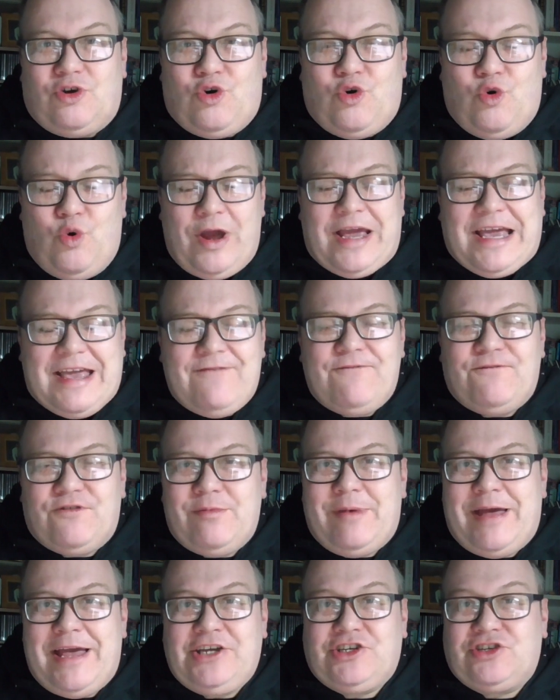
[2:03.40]
quick
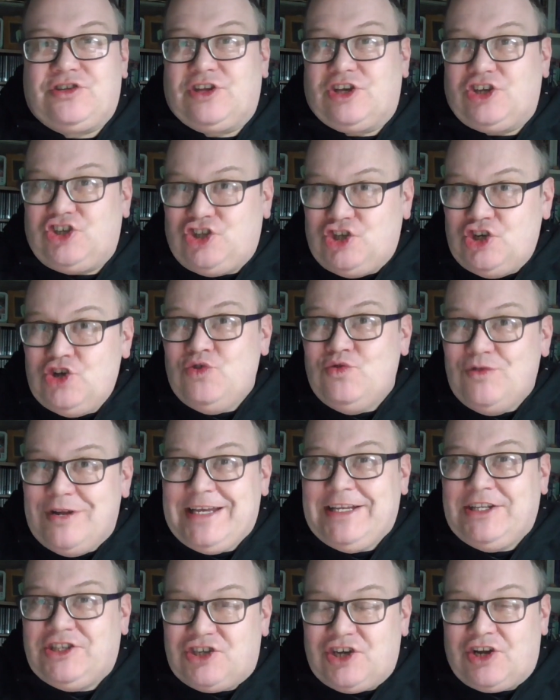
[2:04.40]
information that you
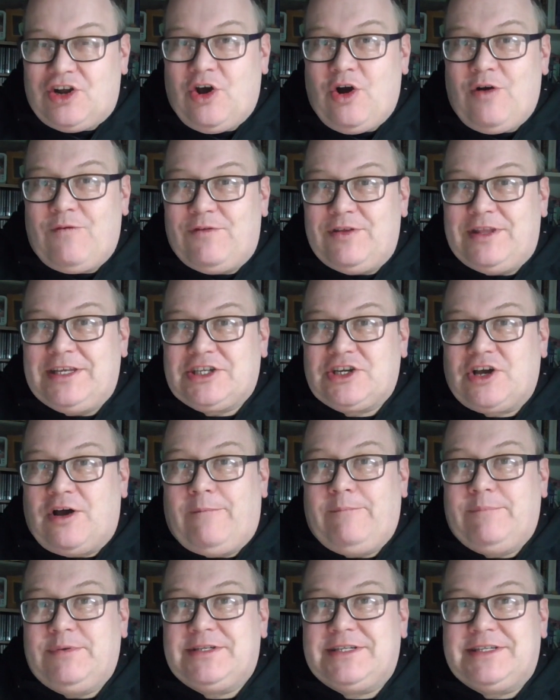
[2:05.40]
need to know for this
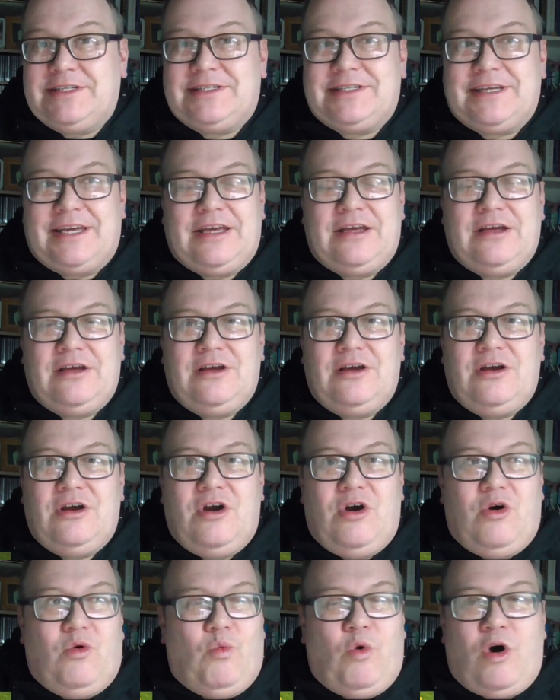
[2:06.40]
competency.
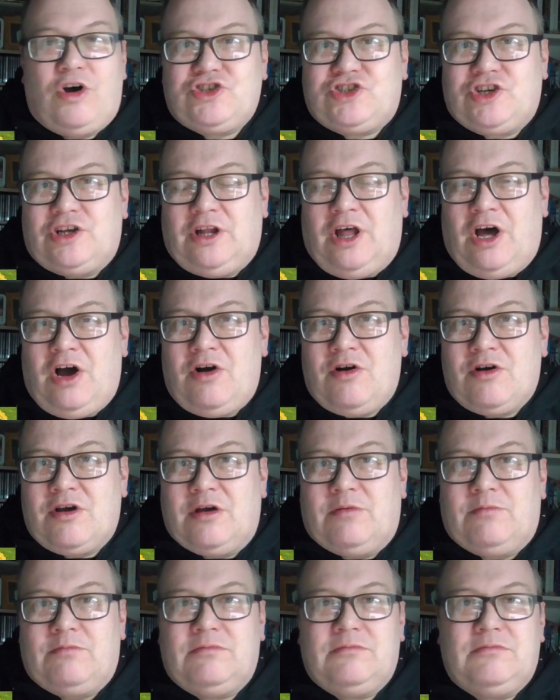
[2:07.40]
What's a
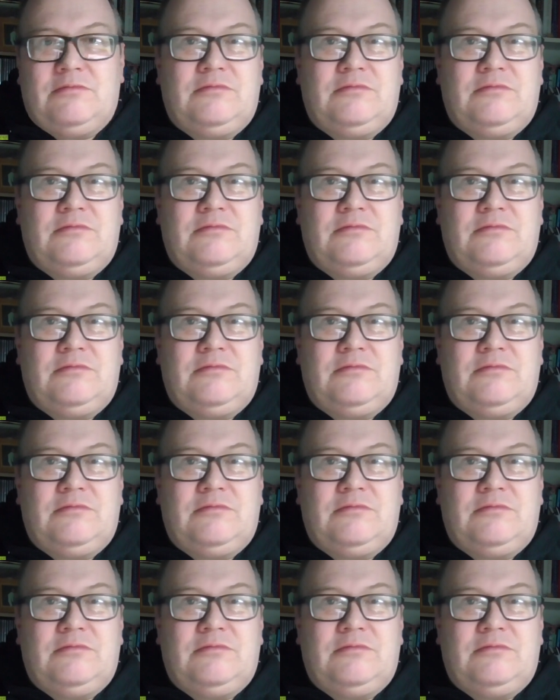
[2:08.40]
locum?